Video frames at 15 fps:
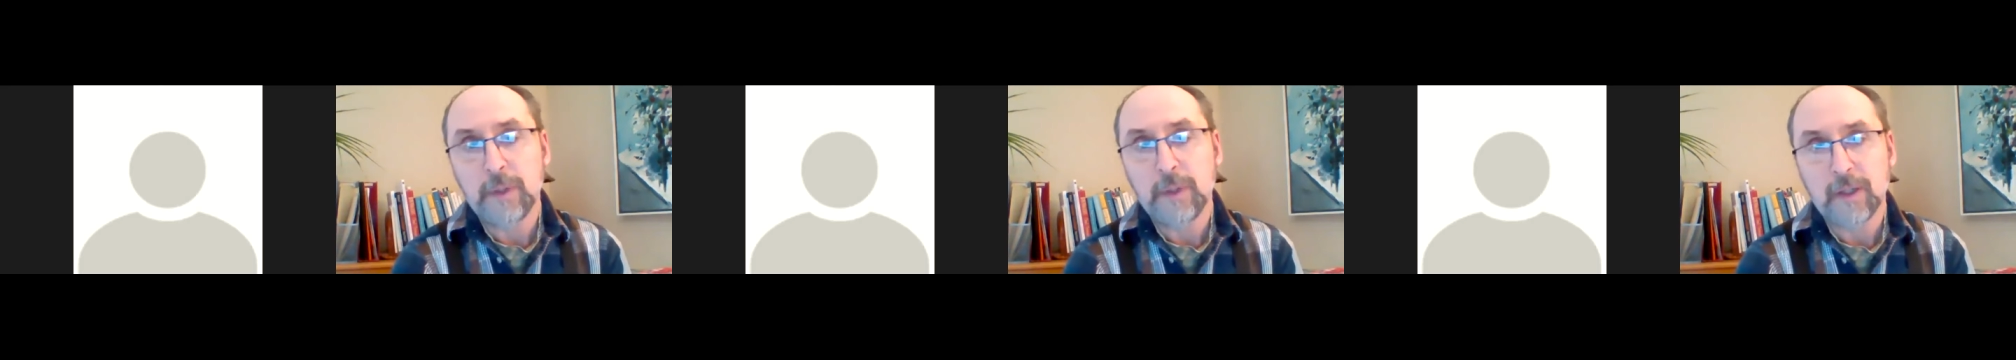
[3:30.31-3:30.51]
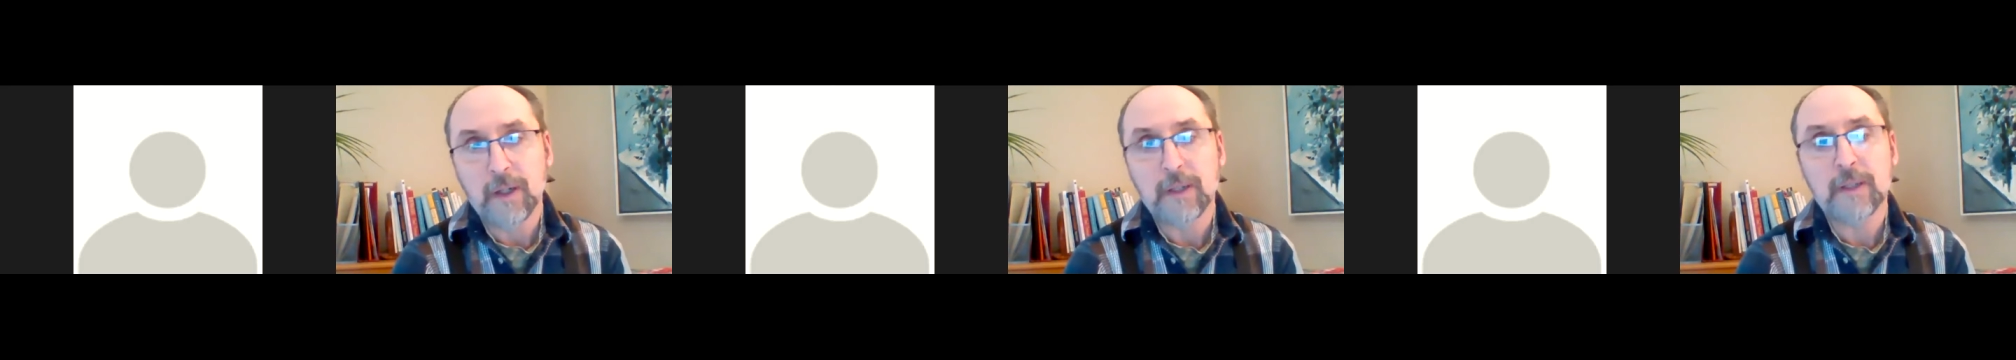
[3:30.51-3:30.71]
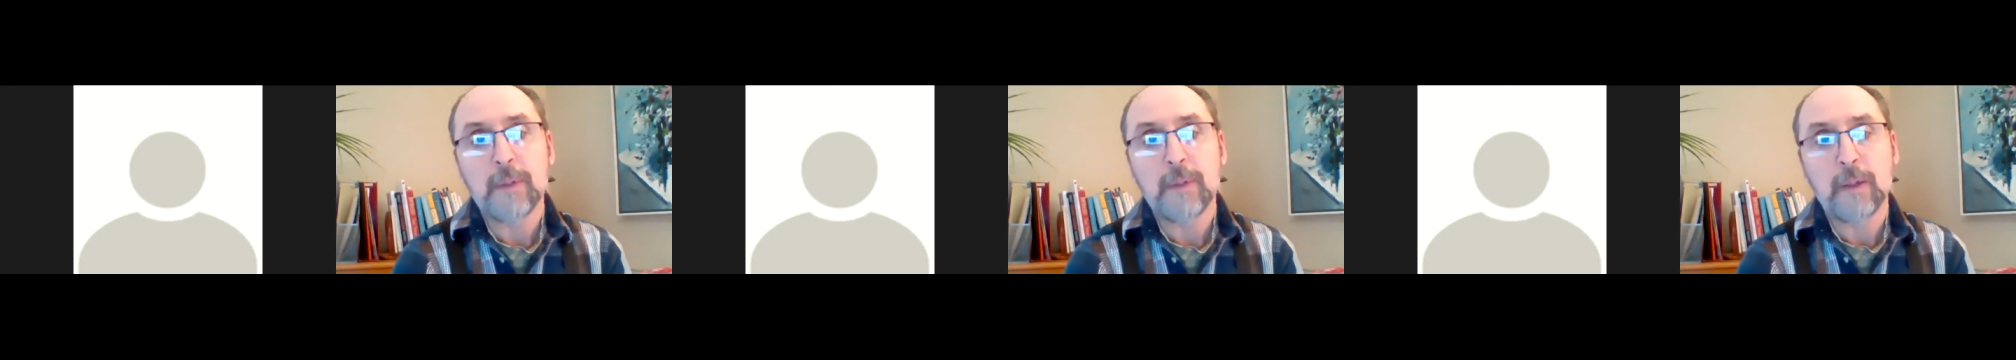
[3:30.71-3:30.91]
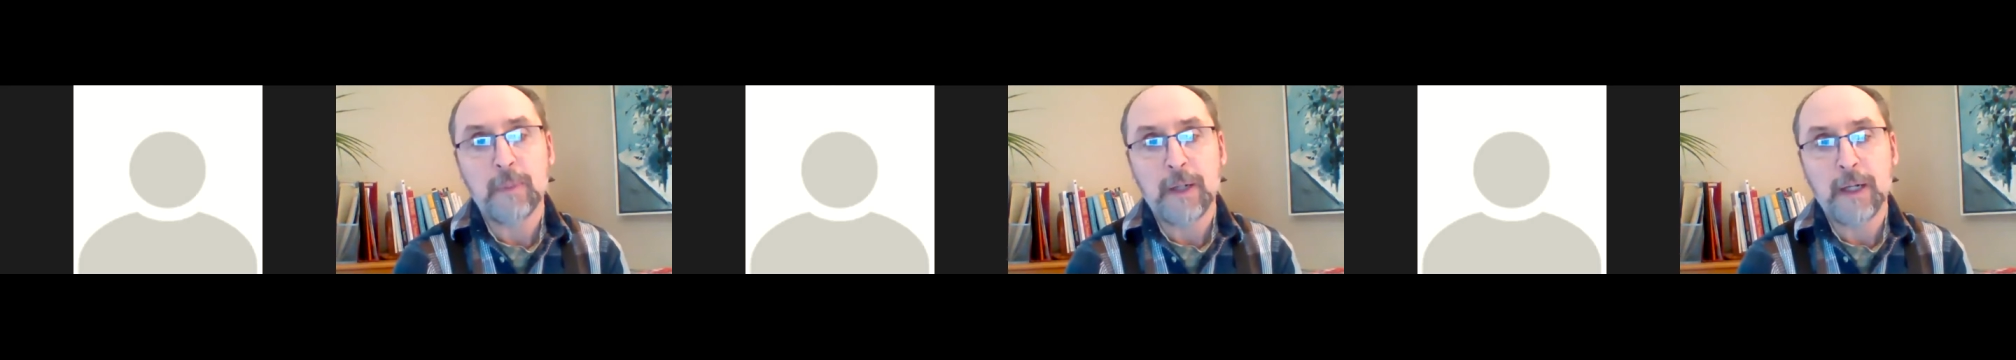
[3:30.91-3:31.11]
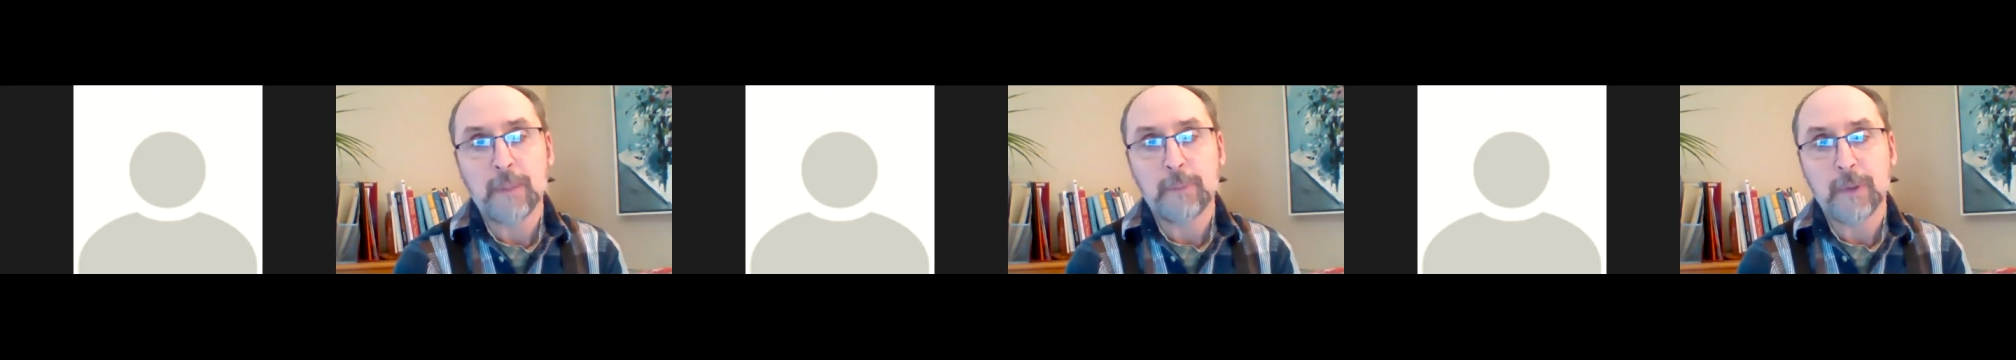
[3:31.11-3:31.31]
talked about
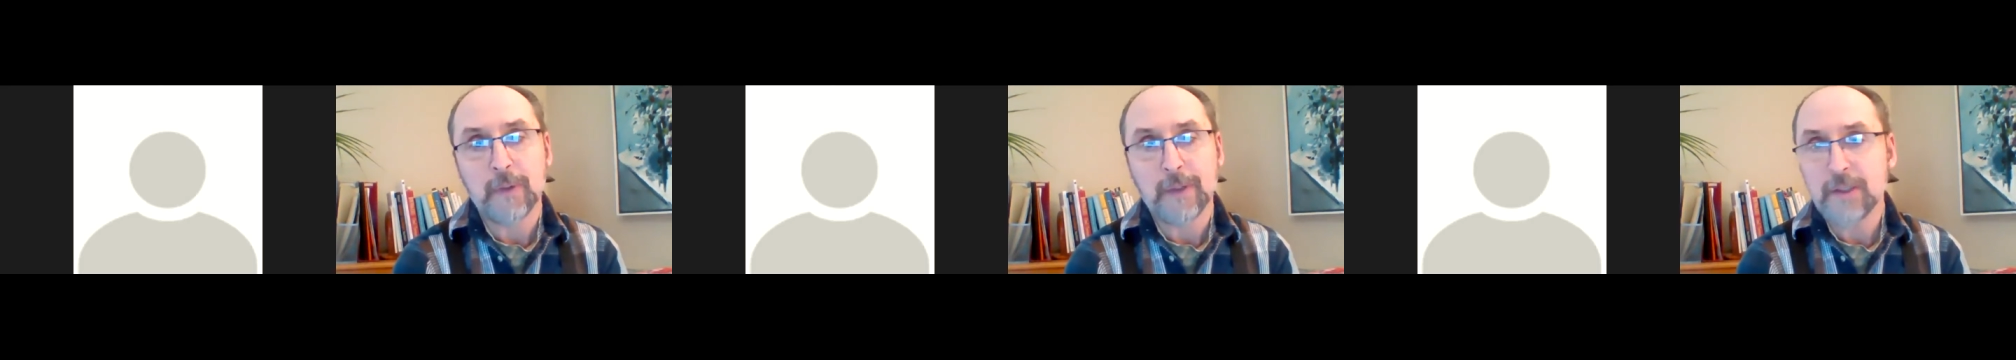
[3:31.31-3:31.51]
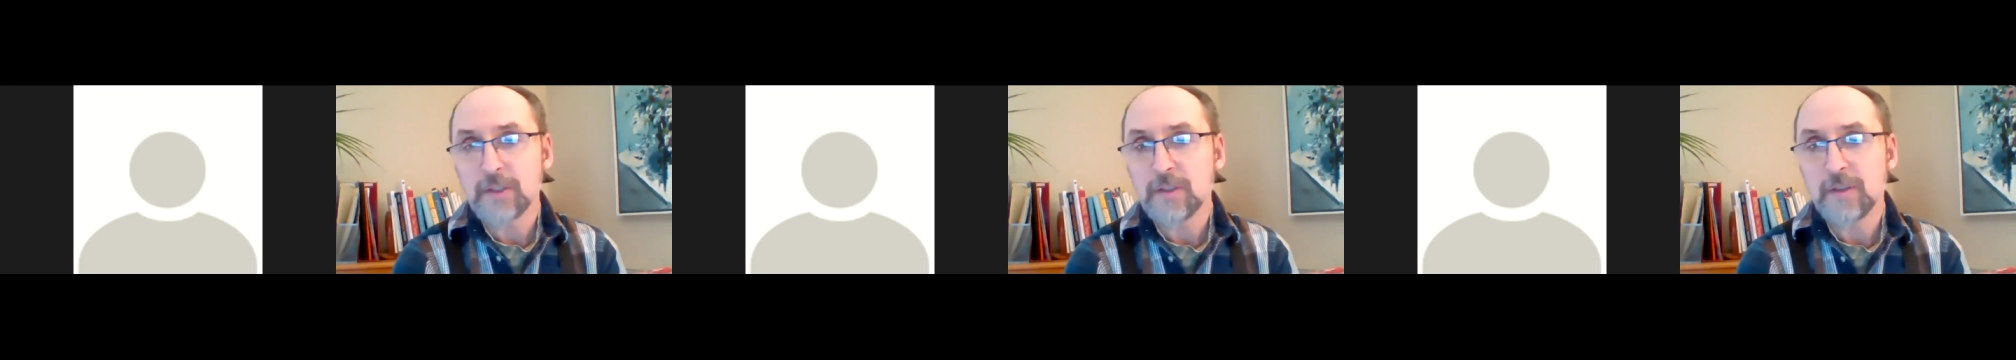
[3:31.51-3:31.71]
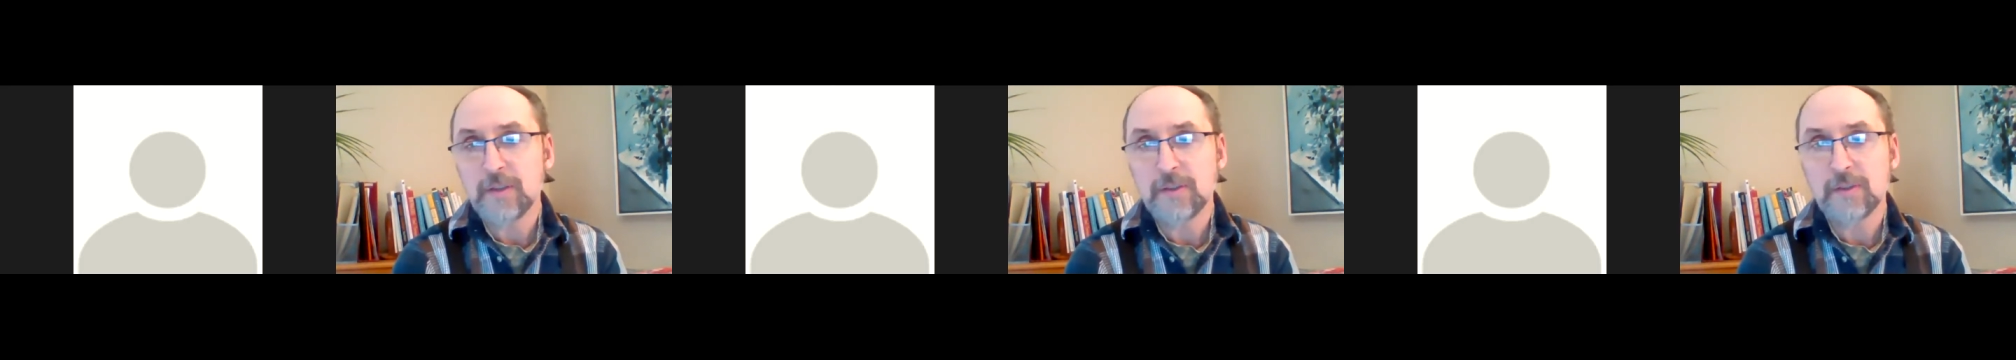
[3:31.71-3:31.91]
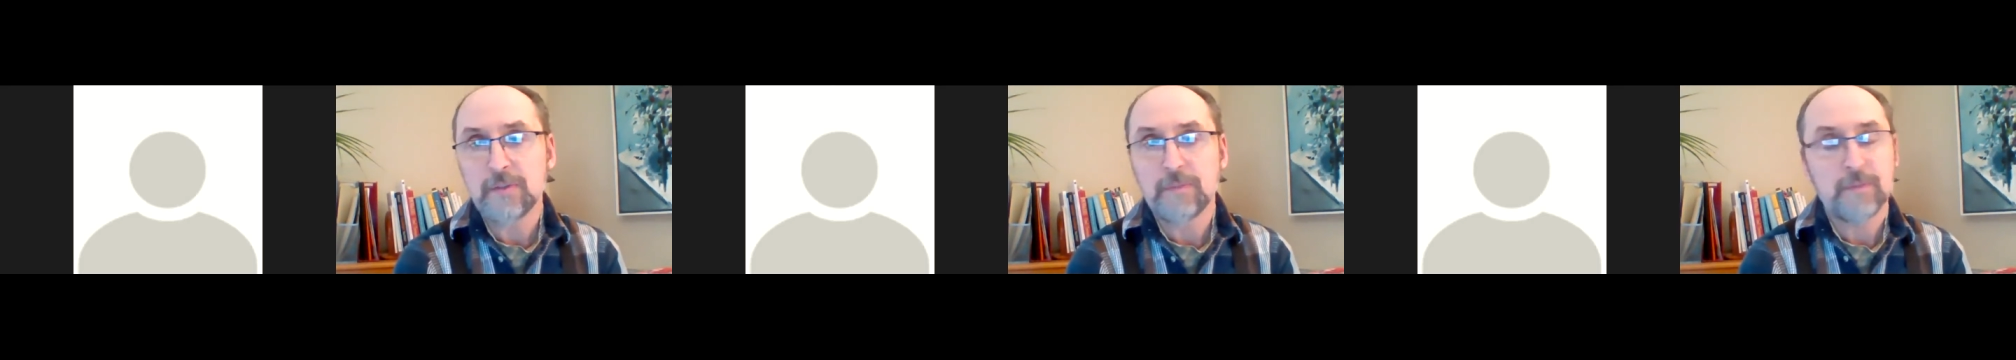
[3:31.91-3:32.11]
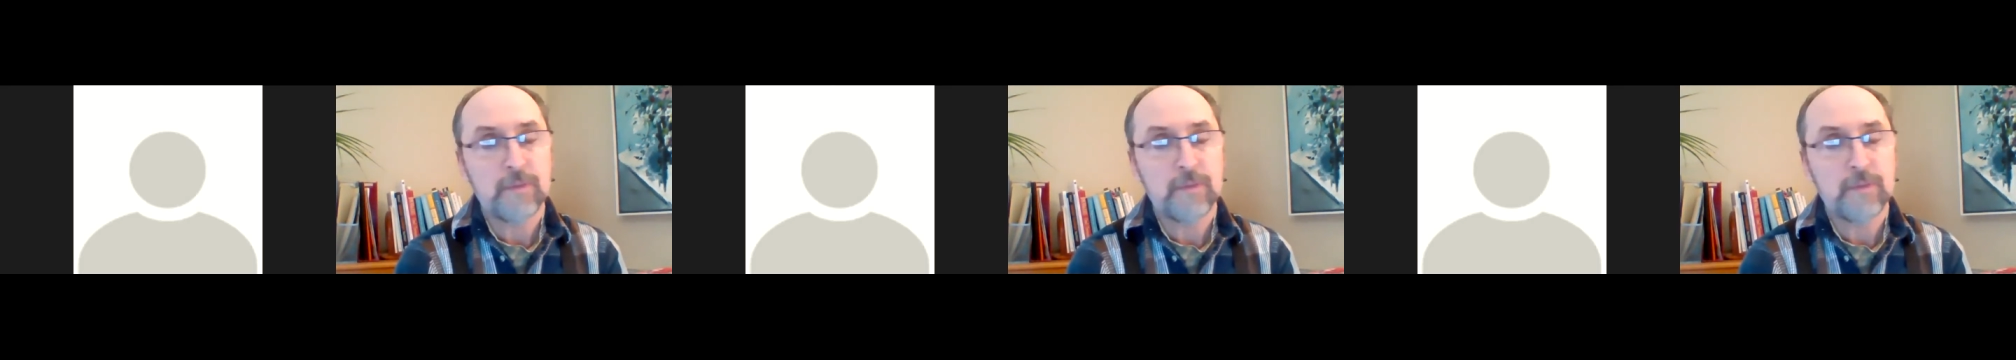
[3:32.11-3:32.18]
populations.